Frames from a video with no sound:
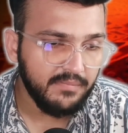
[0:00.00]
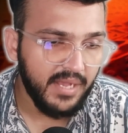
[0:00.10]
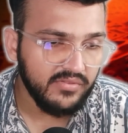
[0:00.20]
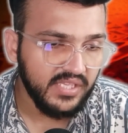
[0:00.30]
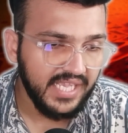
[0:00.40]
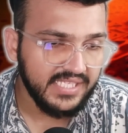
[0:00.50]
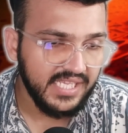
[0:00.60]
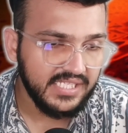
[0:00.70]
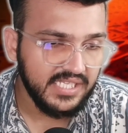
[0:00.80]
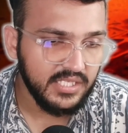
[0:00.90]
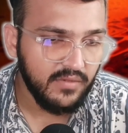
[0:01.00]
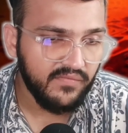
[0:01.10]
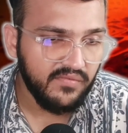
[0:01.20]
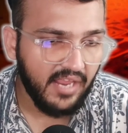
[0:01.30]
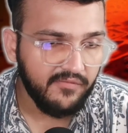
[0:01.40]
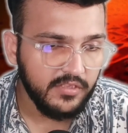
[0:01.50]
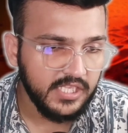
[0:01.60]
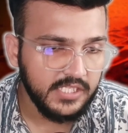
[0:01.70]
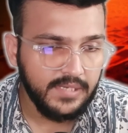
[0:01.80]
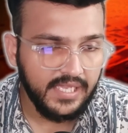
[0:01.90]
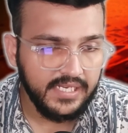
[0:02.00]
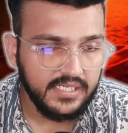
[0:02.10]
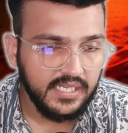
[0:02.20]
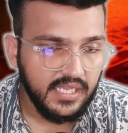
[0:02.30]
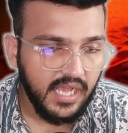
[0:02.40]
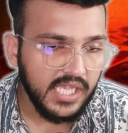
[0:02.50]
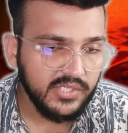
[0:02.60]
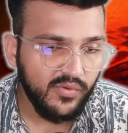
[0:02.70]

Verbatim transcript: about the existence of life on this planet ask